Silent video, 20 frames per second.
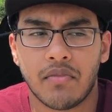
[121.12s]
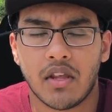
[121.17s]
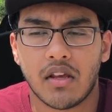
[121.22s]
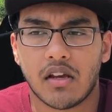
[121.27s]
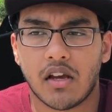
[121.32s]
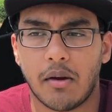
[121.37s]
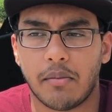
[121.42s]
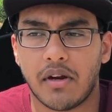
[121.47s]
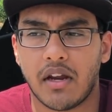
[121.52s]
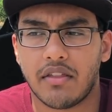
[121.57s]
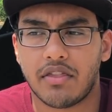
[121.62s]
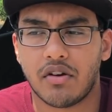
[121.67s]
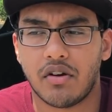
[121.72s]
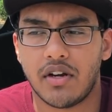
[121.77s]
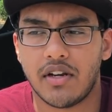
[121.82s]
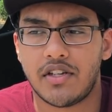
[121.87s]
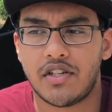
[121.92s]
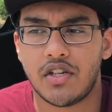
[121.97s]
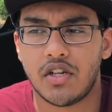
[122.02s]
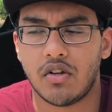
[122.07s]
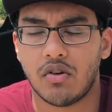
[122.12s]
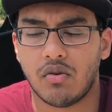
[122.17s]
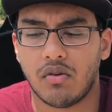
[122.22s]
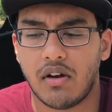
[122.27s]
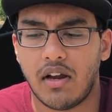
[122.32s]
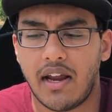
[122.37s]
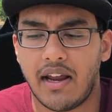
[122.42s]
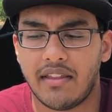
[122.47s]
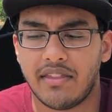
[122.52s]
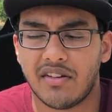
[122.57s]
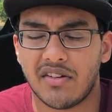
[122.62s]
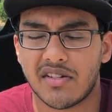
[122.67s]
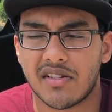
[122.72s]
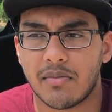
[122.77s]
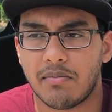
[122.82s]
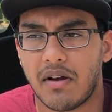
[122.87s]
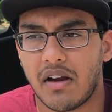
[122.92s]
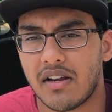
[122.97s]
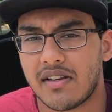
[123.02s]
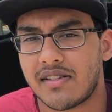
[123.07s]
coming at $32,000, and there's
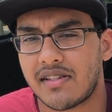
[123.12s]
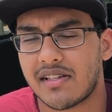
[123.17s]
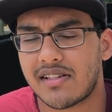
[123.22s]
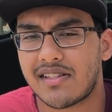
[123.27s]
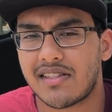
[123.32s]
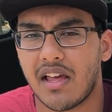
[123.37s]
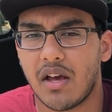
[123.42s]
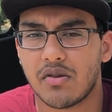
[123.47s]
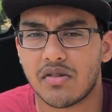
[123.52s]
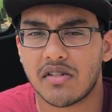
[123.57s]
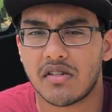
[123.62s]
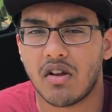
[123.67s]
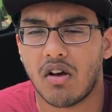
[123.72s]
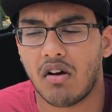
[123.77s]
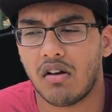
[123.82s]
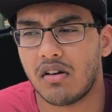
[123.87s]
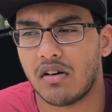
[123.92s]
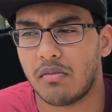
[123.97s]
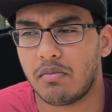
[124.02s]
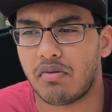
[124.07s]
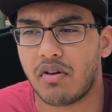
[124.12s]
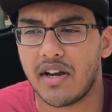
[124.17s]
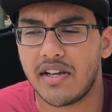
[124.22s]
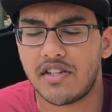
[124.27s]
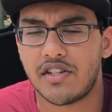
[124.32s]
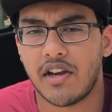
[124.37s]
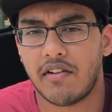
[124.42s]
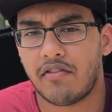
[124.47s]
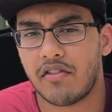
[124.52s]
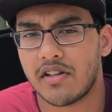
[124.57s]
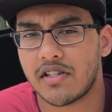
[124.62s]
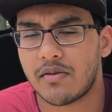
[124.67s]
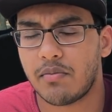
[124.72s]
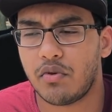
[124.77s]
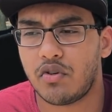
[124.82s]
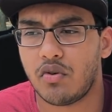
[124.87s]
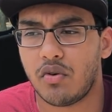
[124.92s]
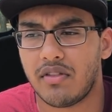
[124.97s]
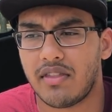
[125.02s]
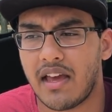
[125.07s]
about a $6,000 price difference
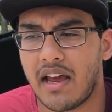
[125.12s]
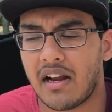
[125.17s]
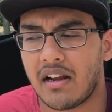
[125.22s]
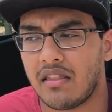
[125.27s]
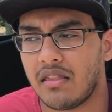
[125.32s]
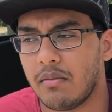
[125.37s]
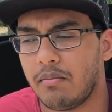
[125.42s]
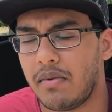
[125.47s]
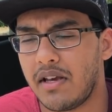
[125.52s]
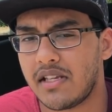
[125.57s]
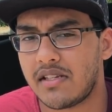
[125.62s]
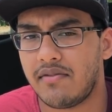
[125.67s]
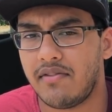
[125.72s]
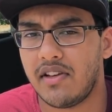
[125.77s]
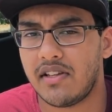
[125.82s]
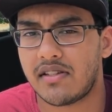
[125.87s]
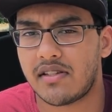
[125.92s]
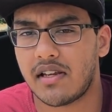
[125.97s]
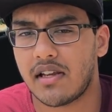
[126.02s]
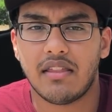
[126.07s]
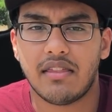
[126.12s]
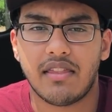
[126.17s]
between that and the base V6.